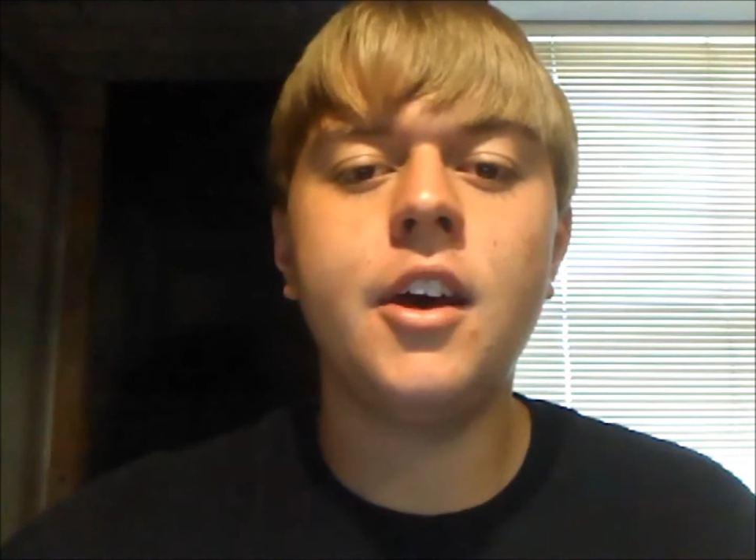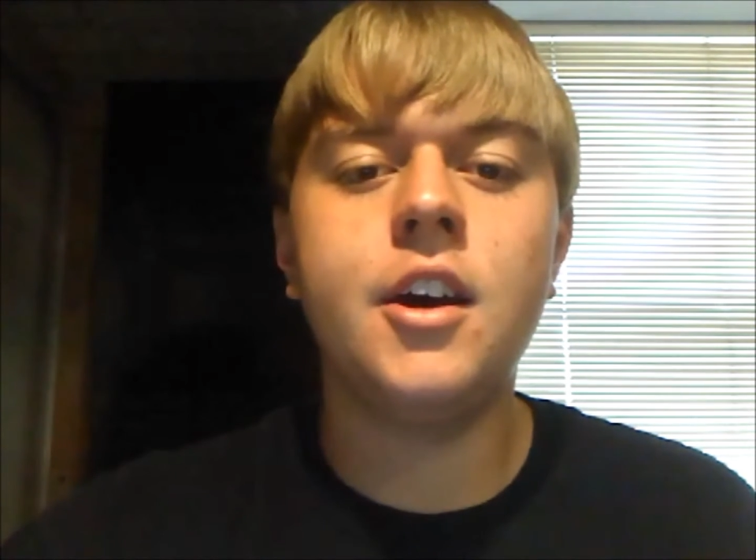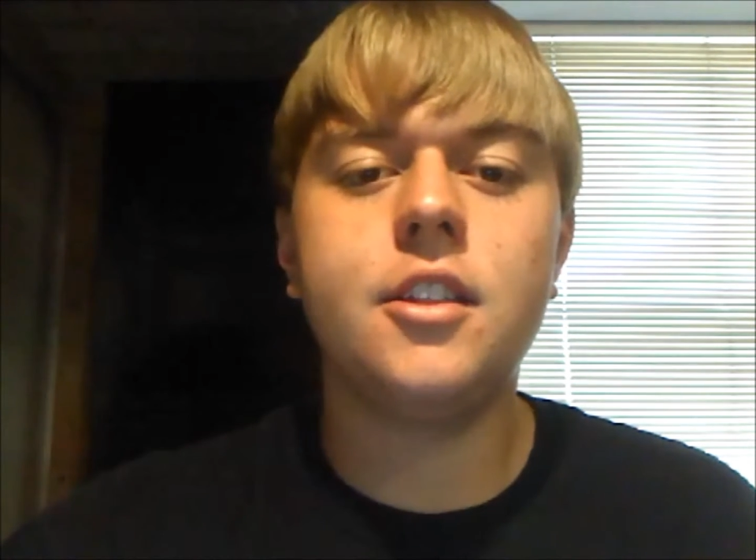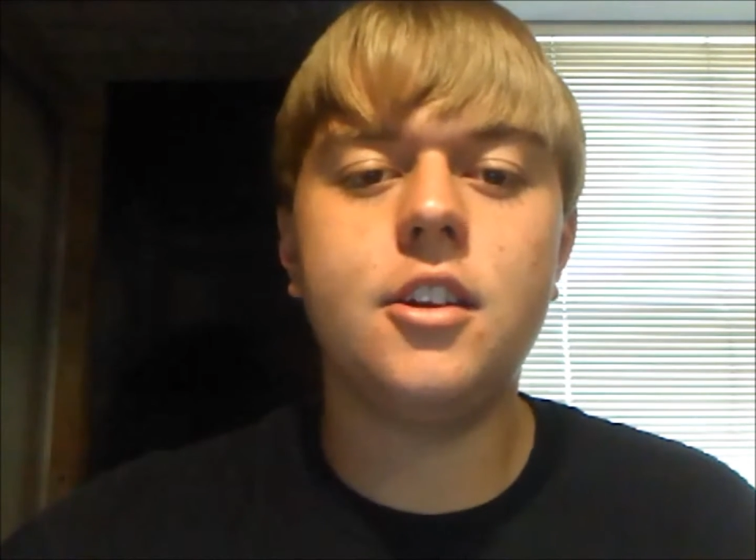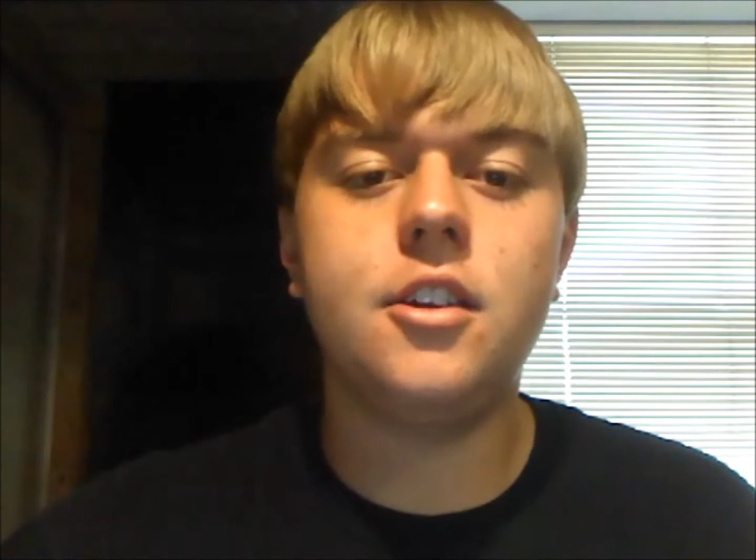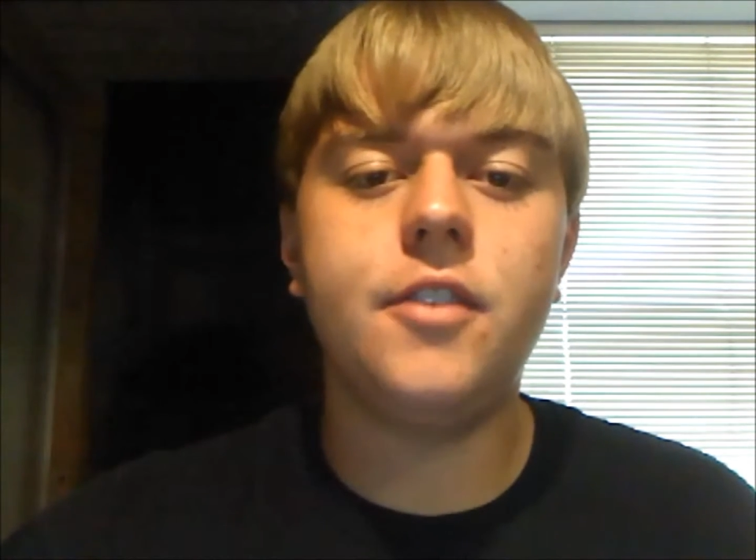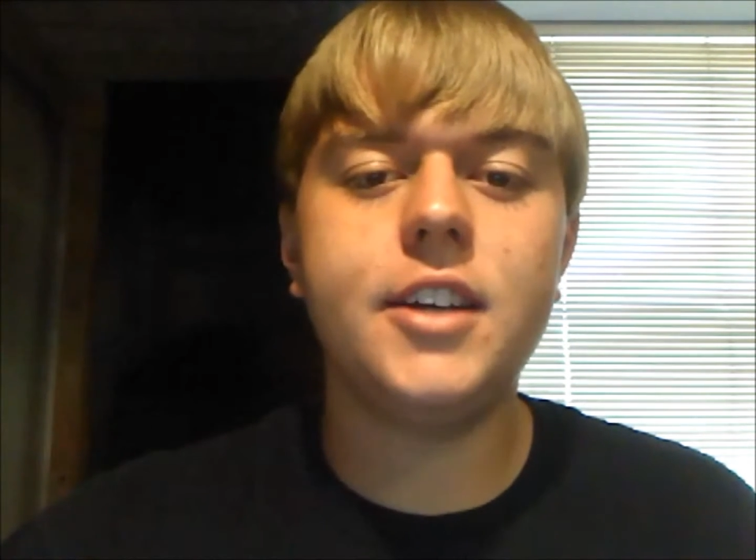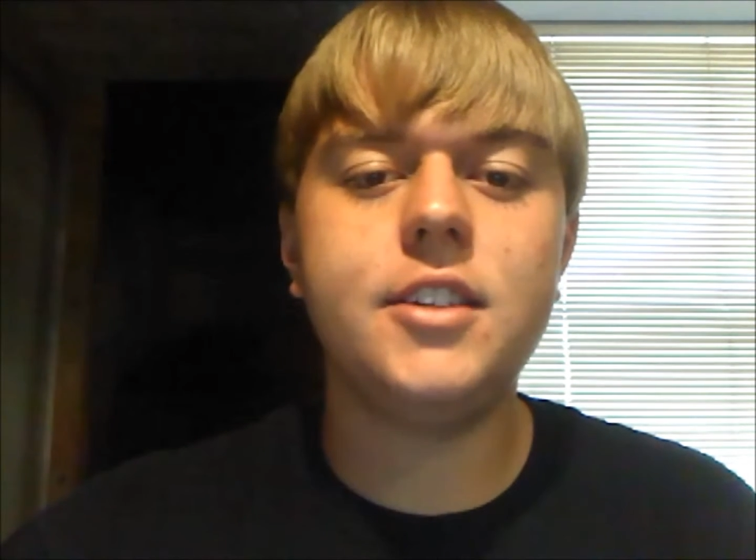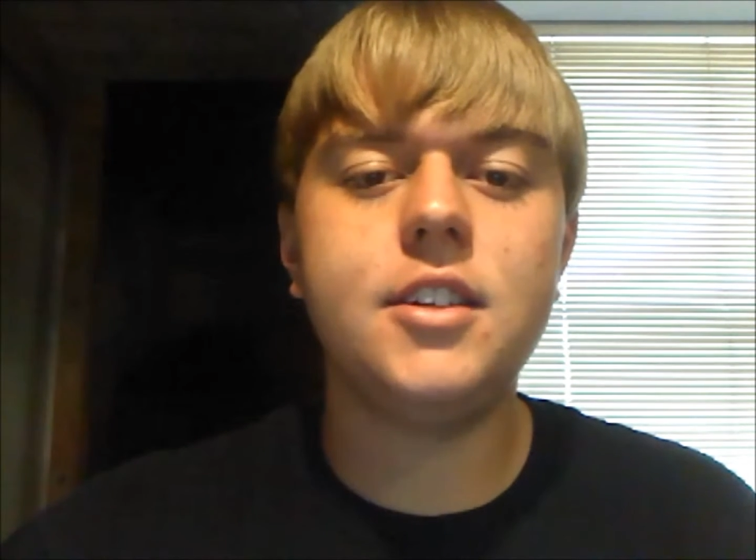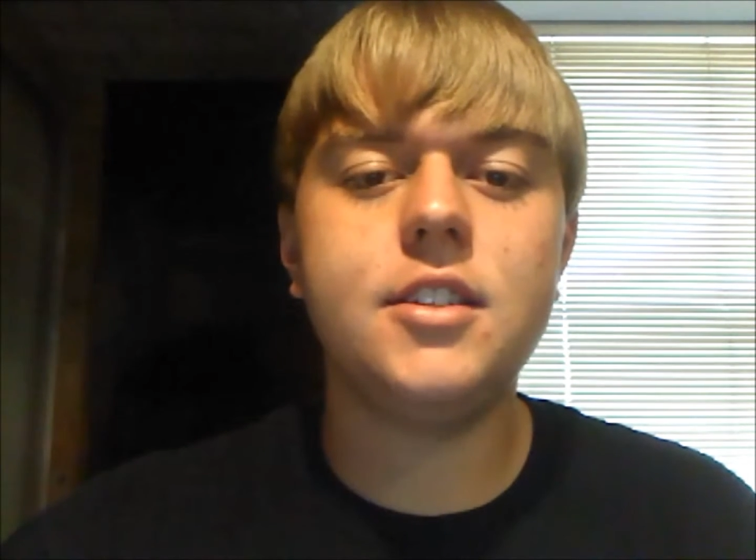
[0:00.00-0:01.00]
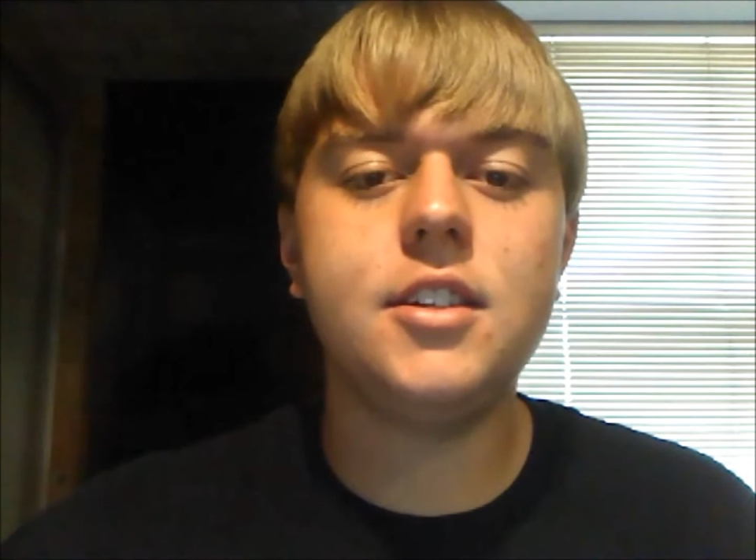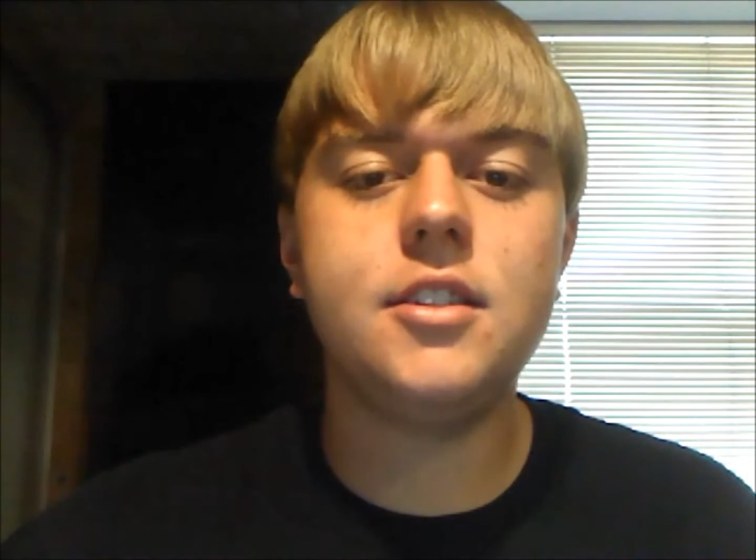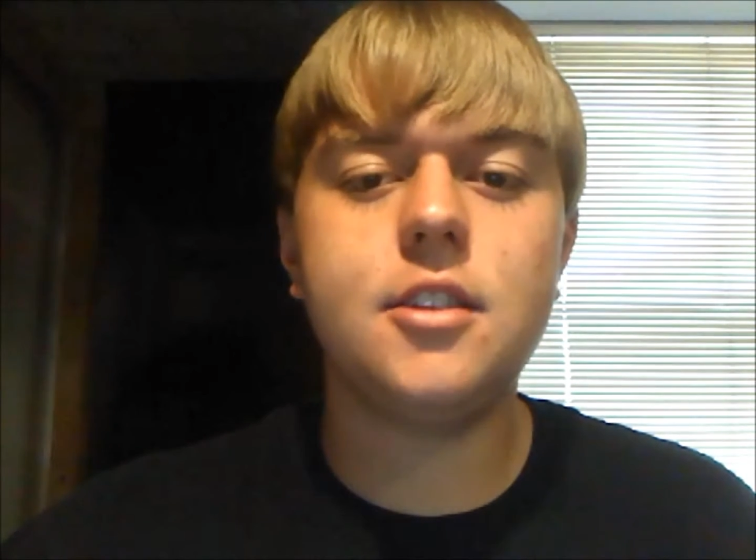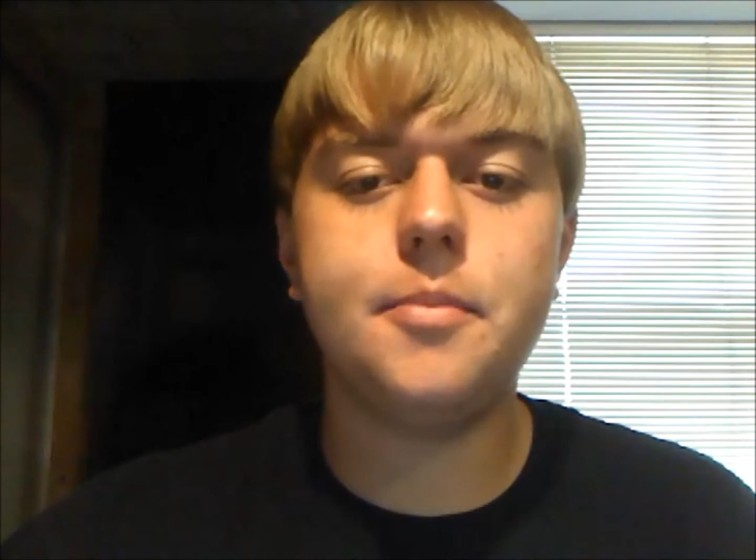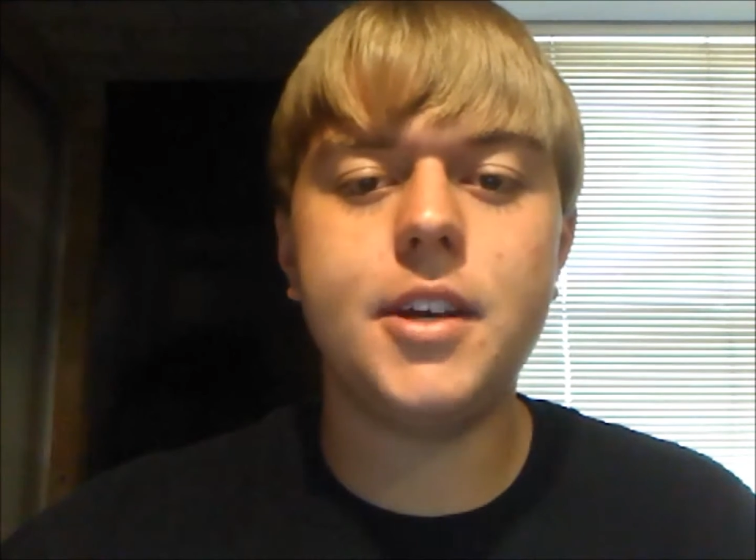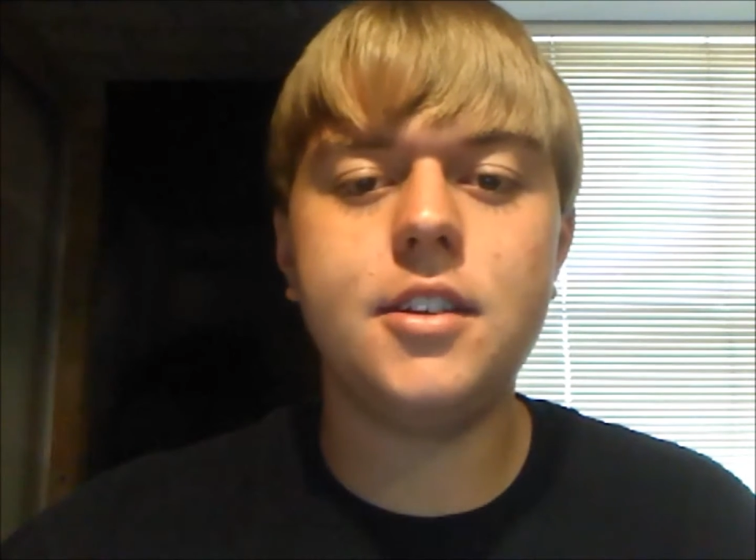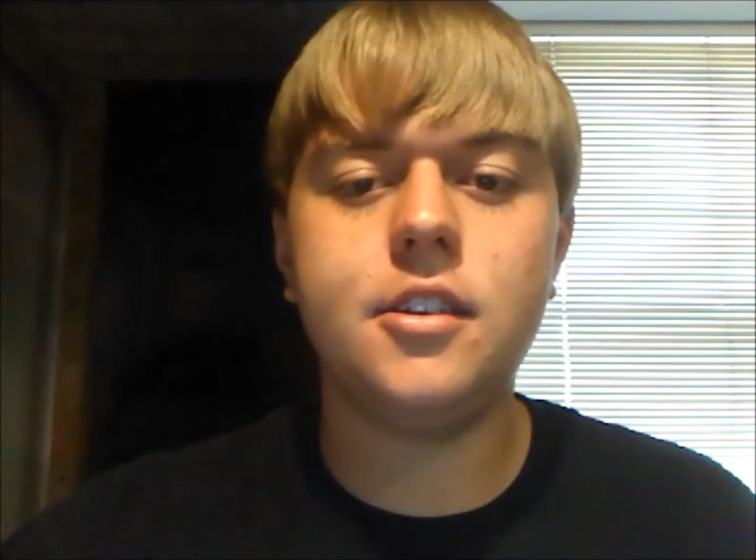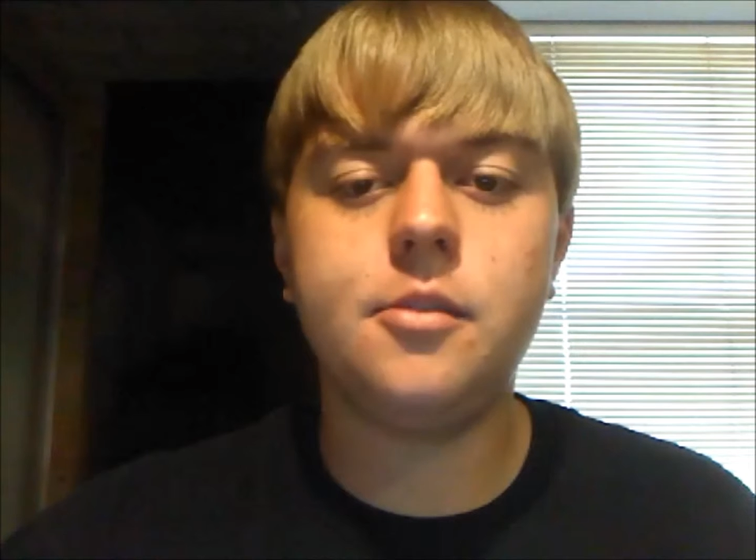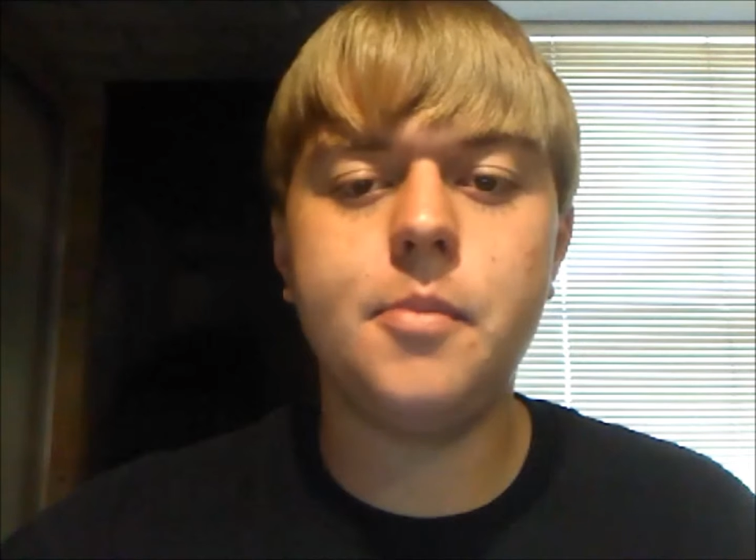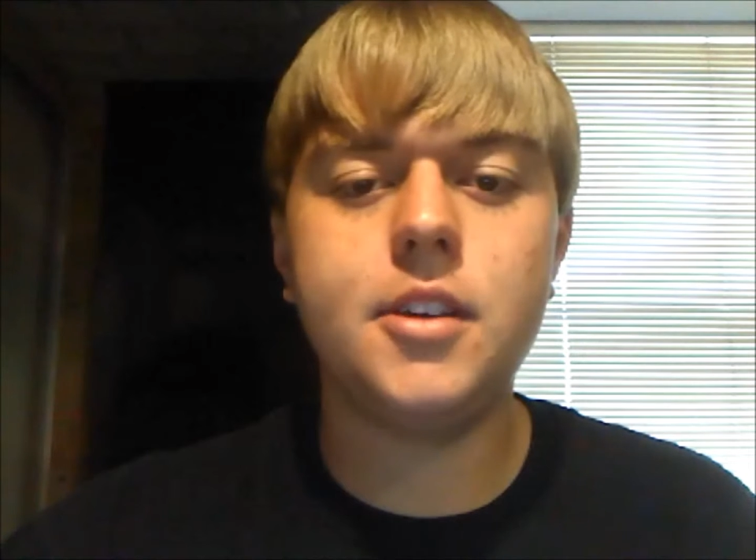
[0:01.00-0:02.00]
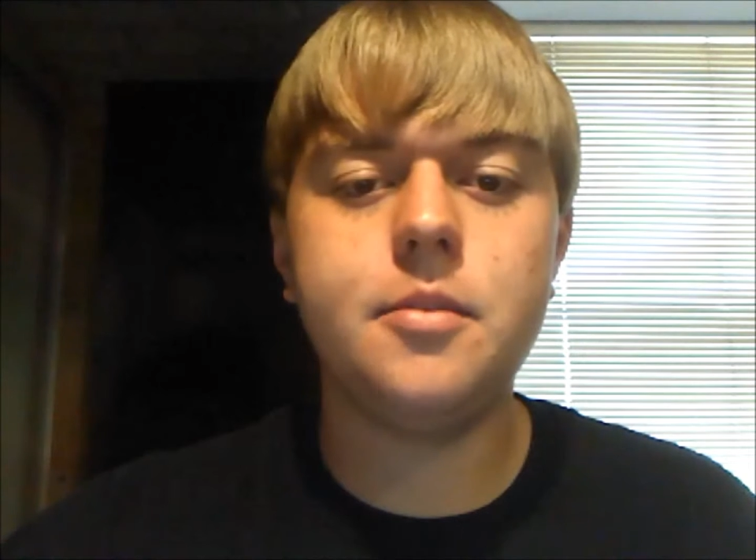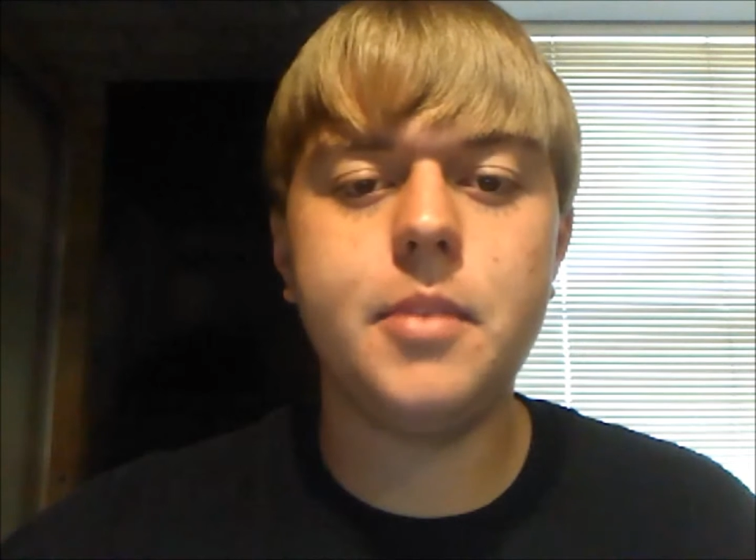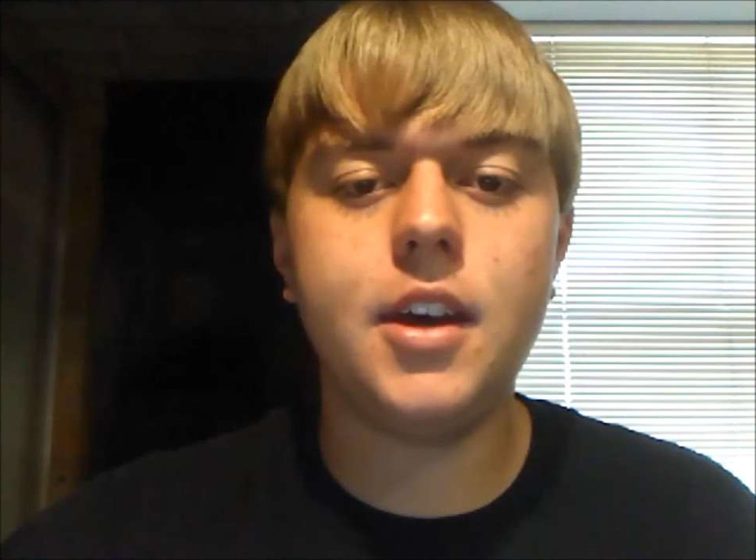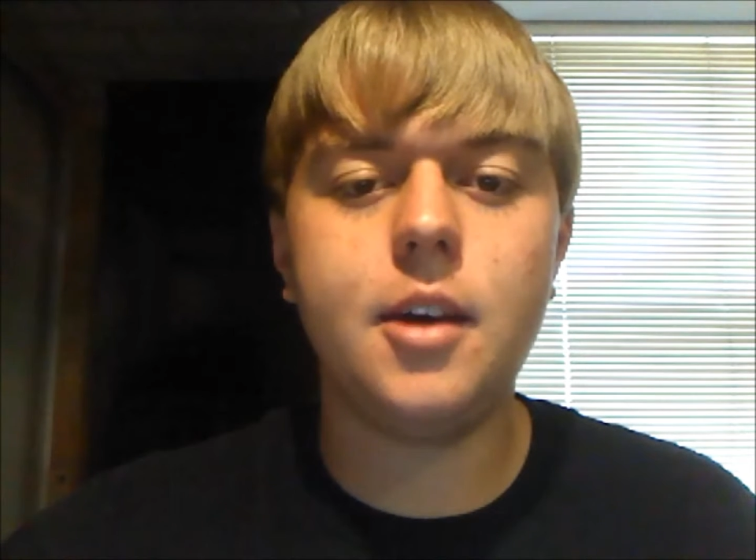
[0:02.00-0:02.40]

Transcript: The device that sends the message must be